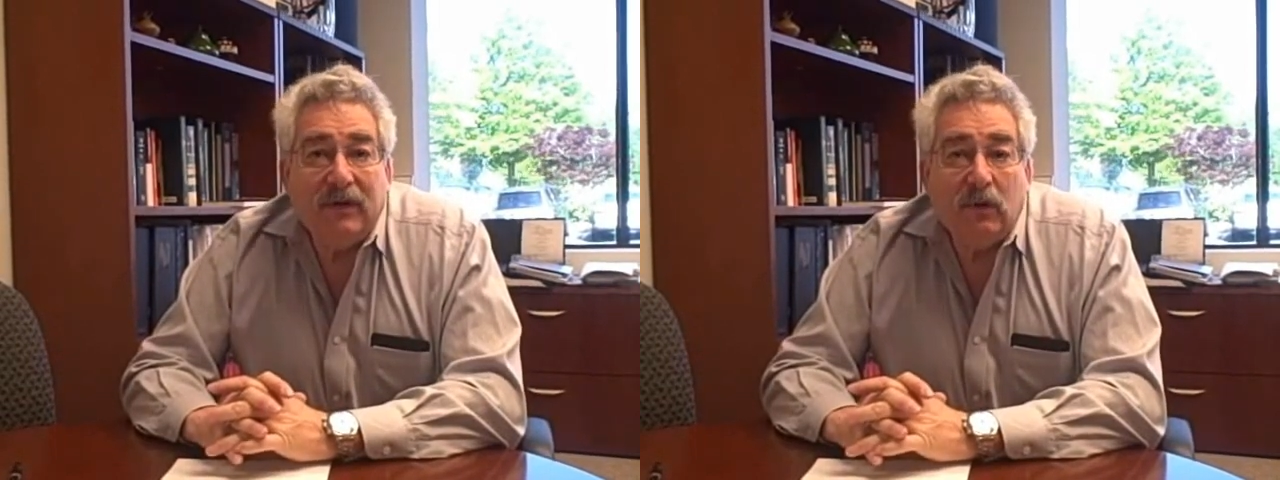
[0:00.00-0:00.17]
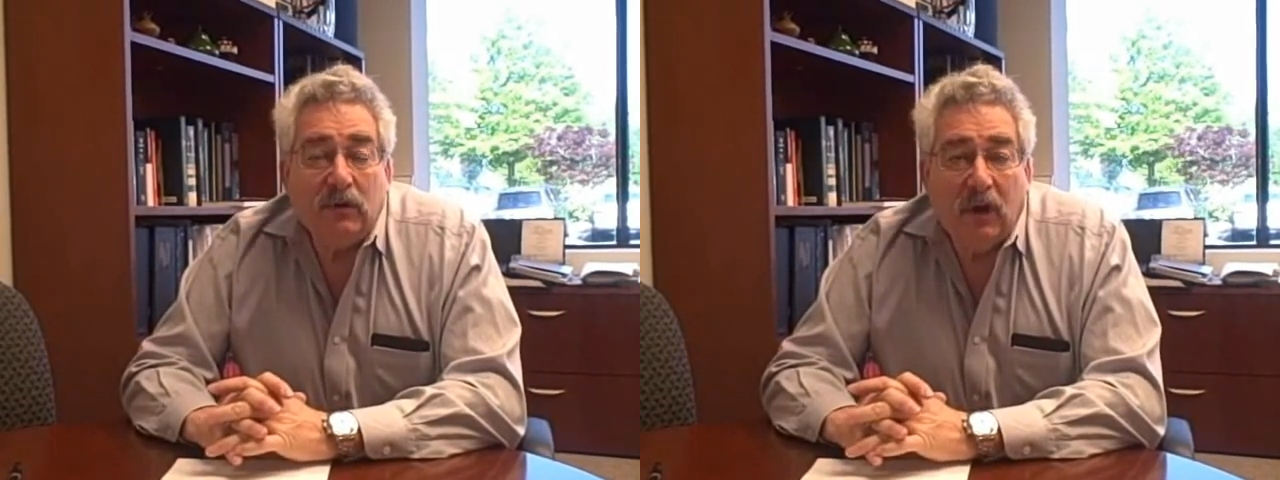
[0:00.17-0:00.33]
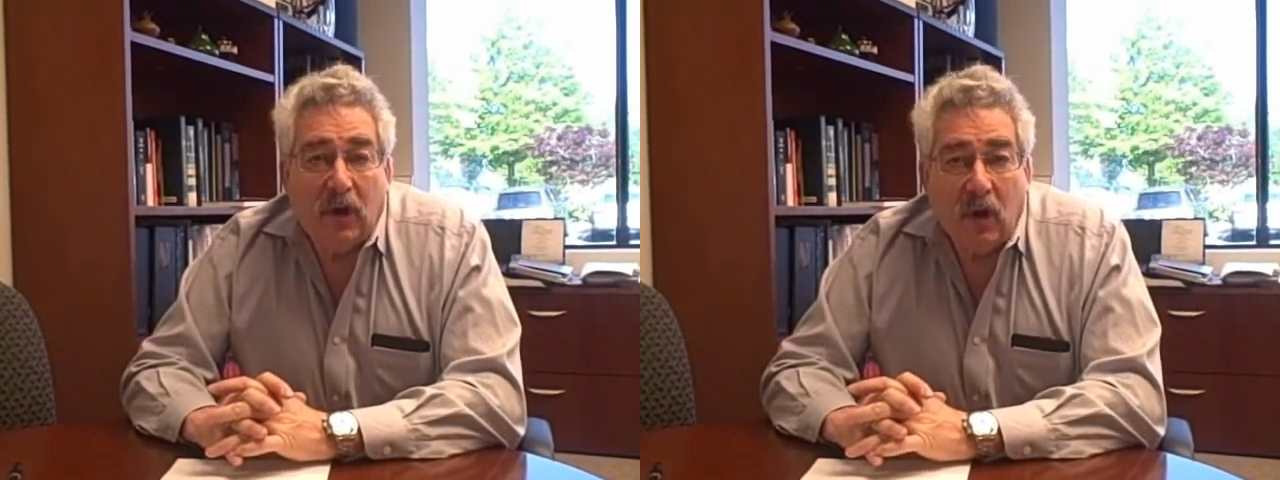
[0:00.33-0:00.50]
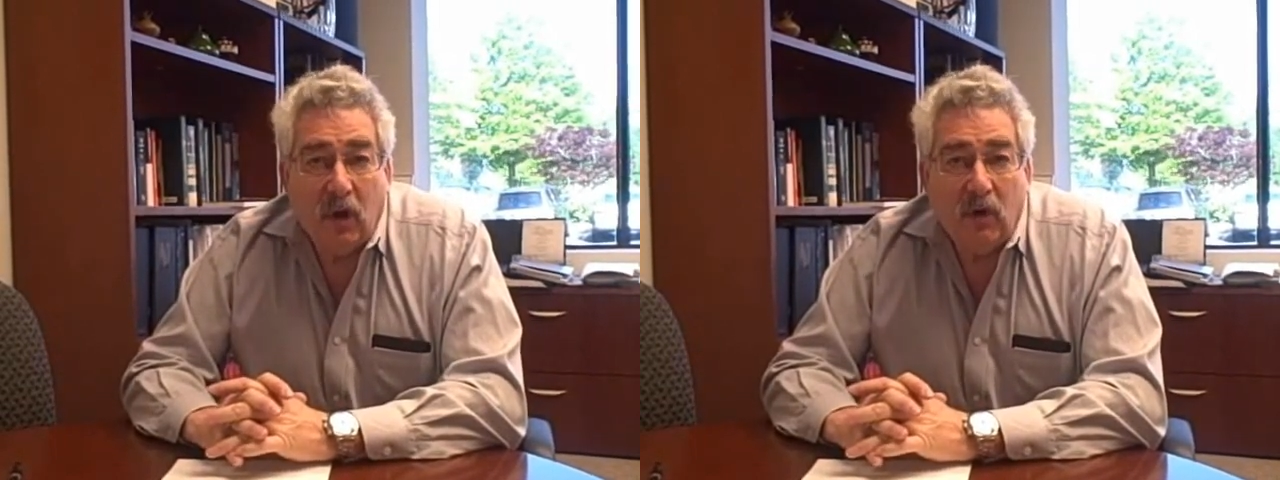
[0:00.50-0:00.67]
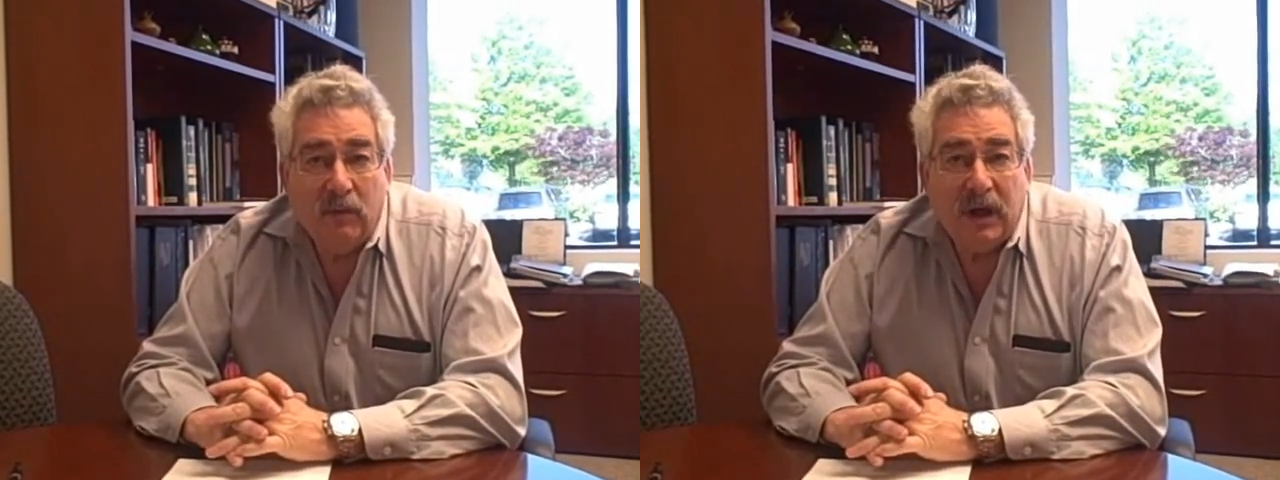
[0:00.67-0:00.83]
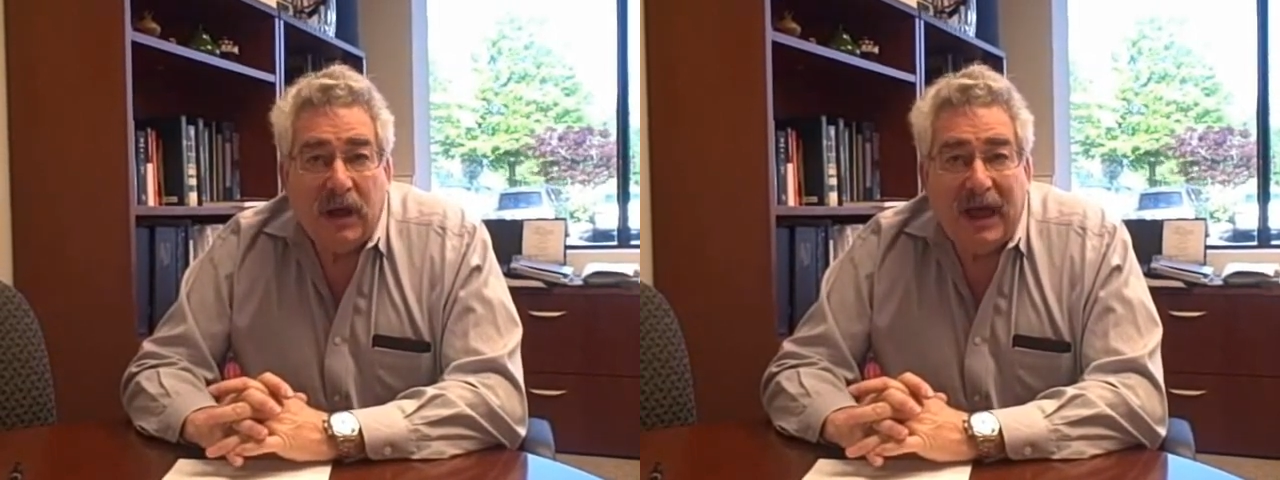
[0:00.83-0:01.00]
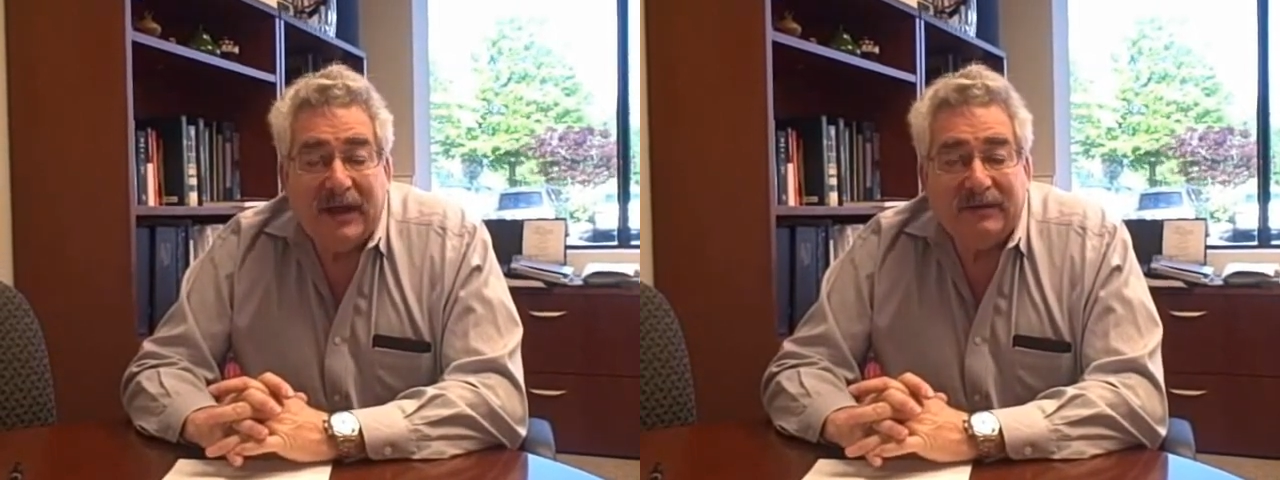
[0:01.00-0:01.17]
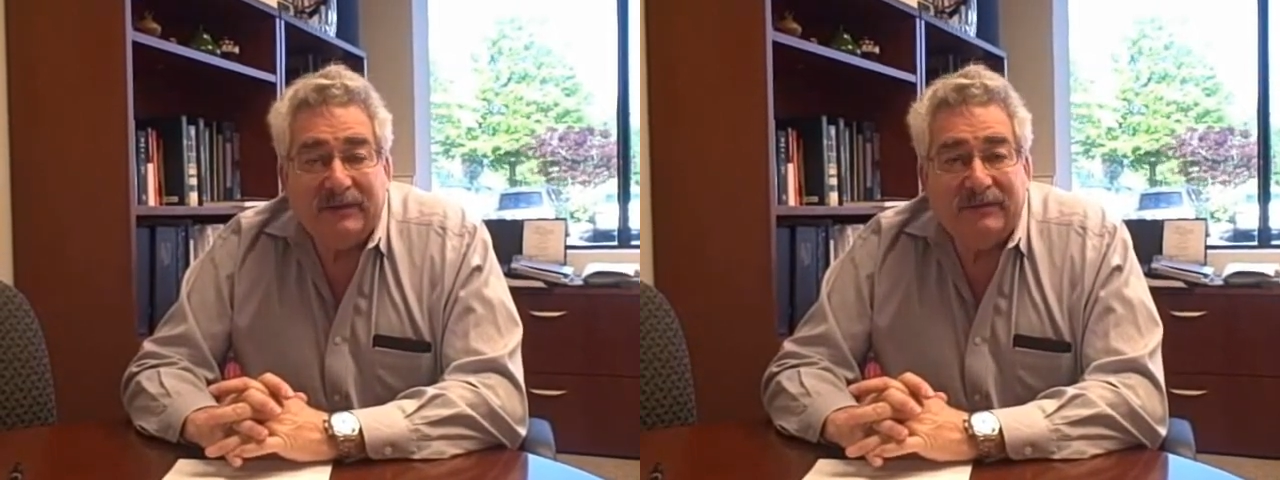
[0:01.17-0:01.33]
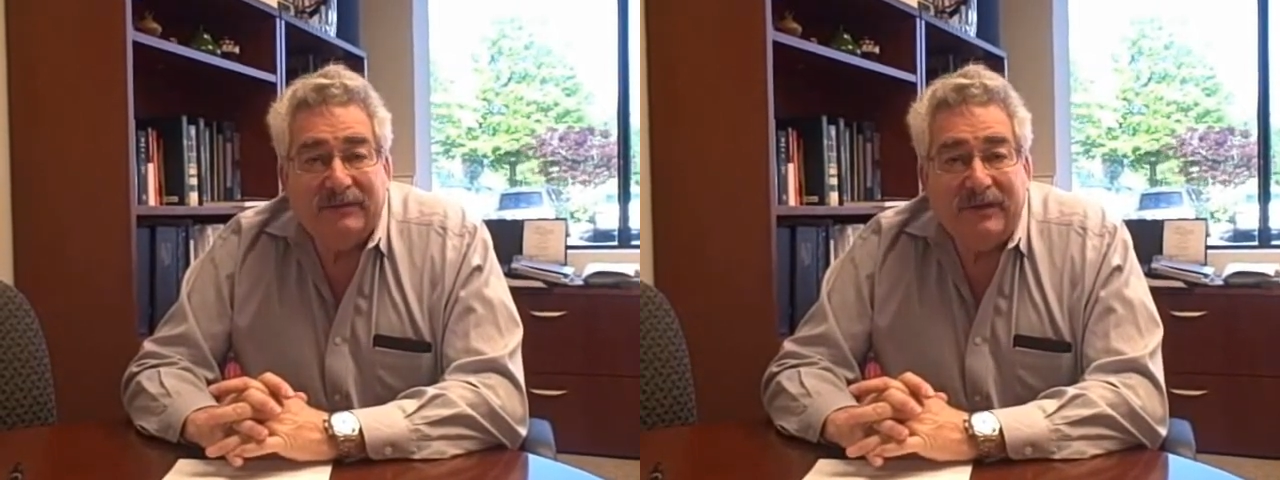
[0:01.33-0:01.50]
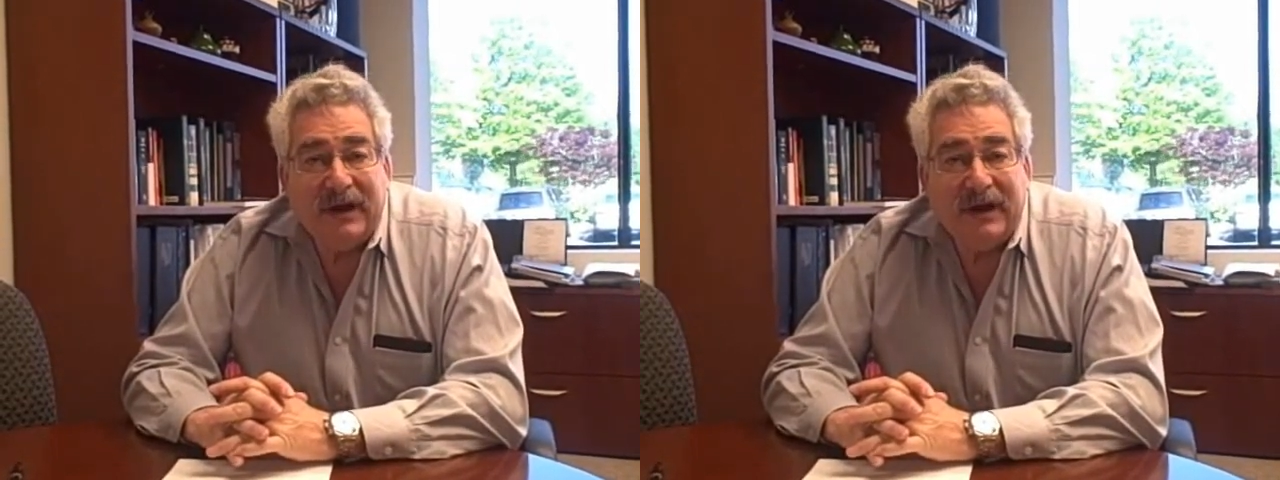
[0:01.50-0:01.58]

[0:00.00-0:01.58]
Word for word: of Oklahoma has a